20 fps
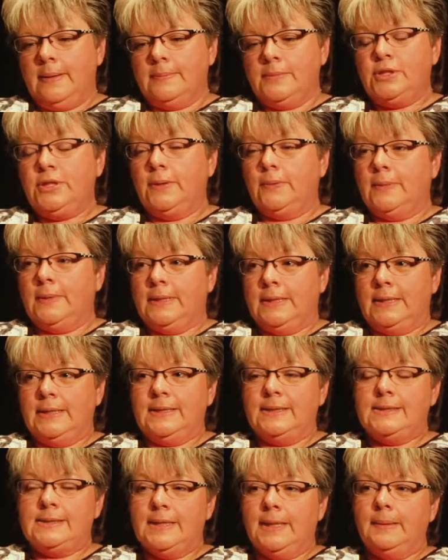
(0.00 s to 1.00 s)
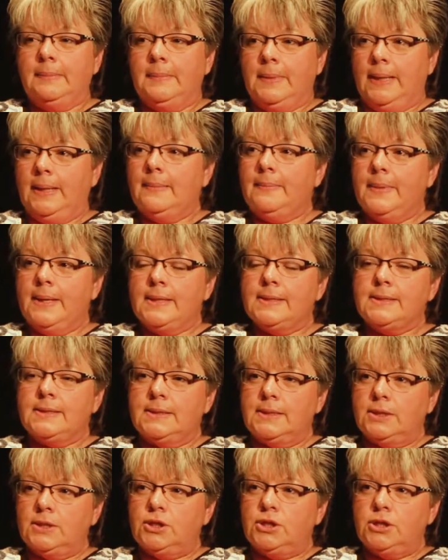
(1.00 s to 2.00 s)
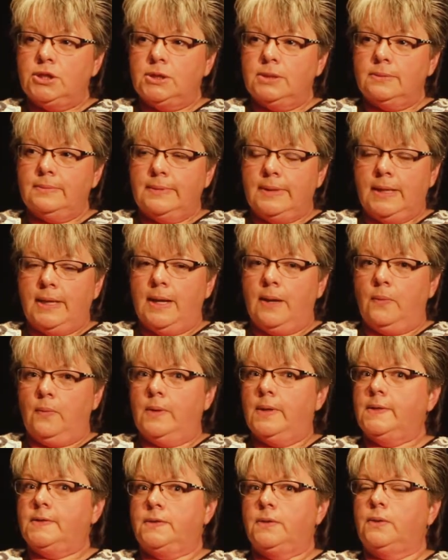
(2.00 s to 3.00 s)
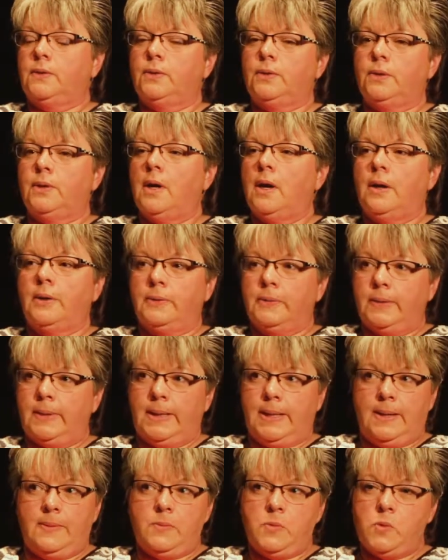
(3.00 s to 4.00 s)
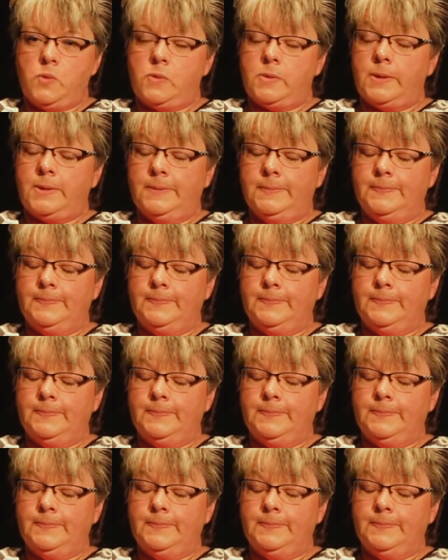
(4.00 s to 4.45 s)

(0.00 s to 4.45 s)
She wanted to send me a message that I wasn't her daughter anymore.